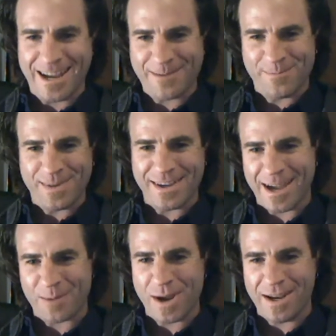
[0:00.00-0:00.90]

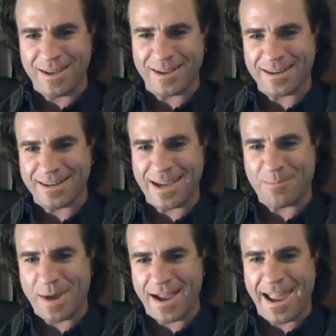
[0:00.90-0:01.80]
I'm ready to
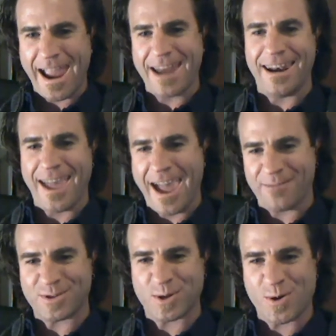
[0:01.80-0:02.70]
get my hand in the
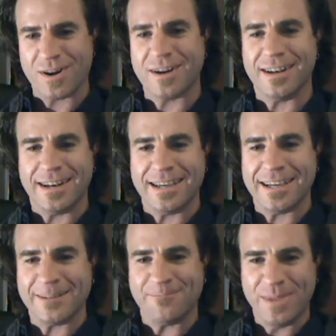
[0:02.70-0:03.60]
half sword
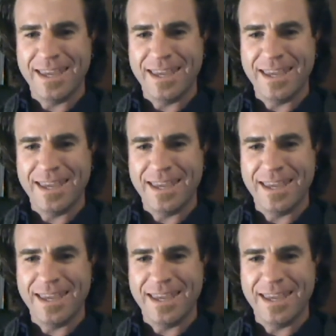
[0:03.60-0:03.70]
and